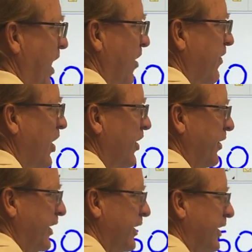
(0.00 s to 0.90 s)
out of
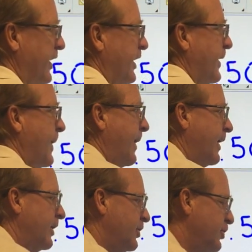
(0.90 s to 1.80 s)
100.
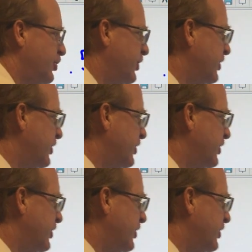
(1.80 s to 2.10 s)
To